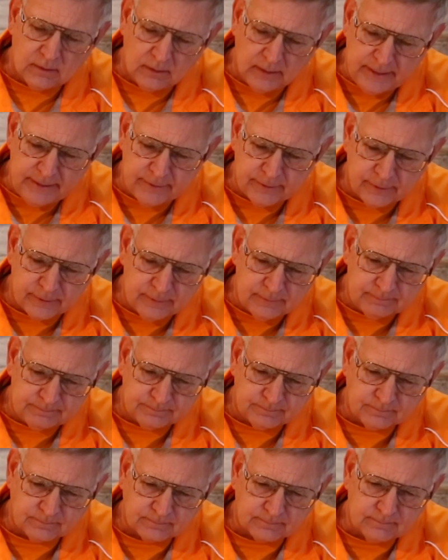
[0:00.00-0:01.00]
Leonard,
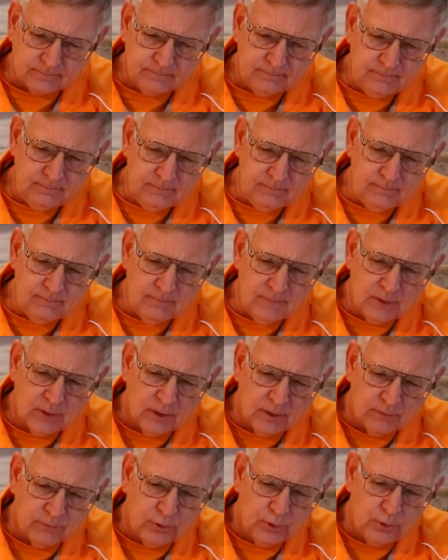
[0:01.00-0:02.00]

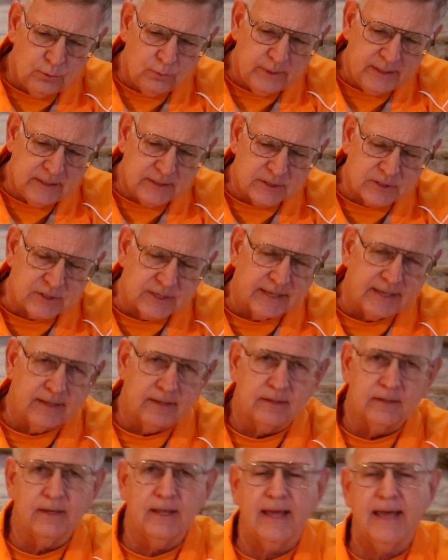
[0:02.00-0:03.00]
of who we
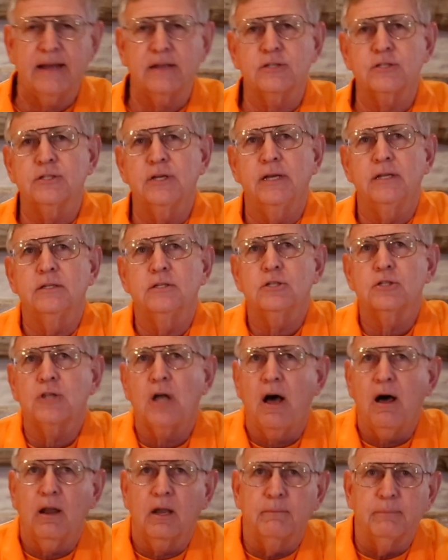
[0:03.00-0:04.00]
descend, had a son,
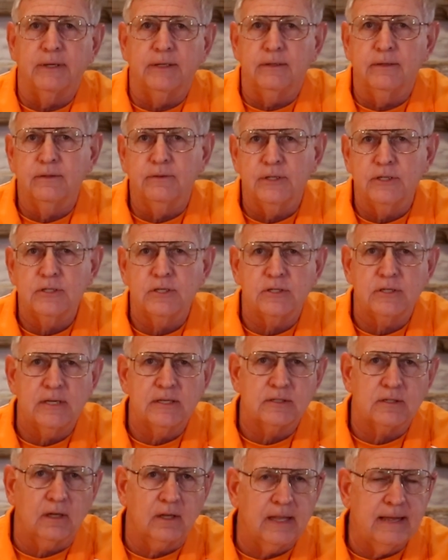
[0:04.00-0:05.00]
Solomon. This is
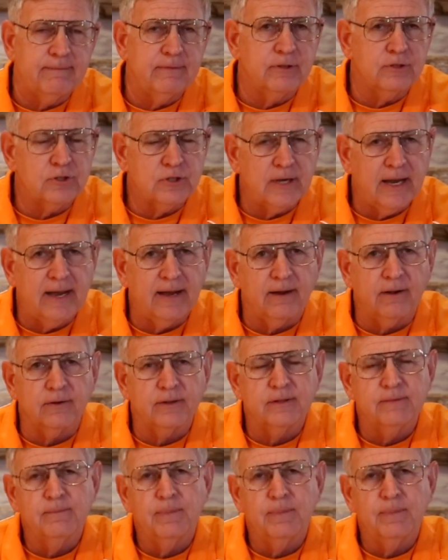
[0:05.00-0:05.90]
his 11th child.